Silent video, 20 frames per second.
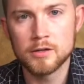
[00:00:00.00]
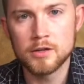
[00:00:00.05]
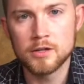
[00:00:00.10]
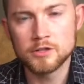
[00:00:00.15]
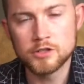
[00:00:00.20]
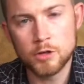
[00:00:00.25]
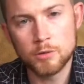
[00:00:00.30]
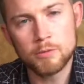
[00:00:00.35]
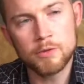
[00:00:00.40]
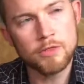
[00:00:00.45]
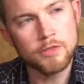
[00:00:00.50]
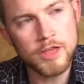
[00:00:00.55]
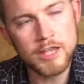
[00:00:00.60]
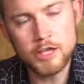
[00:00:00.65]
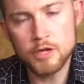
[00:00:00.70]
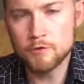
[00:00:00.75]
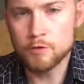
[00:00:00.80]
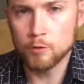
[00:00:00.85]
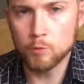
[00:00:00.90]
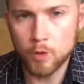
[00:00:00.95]
So
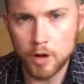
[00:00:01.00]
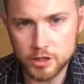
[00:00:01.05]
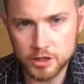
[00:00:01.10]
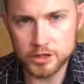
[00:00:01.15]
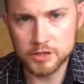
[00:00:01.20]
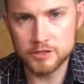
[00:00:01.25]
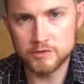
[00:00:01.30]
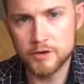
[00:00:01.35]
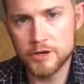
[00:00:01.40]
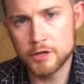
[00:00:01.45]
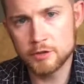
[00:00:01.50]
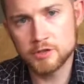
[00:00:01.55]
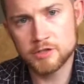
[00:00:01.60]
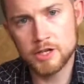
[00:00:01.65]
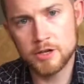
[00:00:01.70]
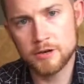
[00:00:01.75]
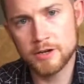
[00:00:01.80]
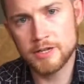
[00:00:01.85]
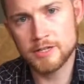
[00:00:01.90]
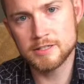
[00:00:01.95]
thank you for watching this video
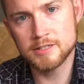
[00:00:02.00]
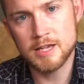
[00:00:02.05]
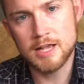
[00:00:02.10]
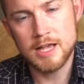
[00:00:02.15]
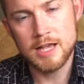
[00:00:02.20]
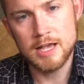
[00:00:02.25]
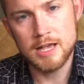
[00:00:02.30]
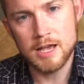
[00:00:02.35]
series.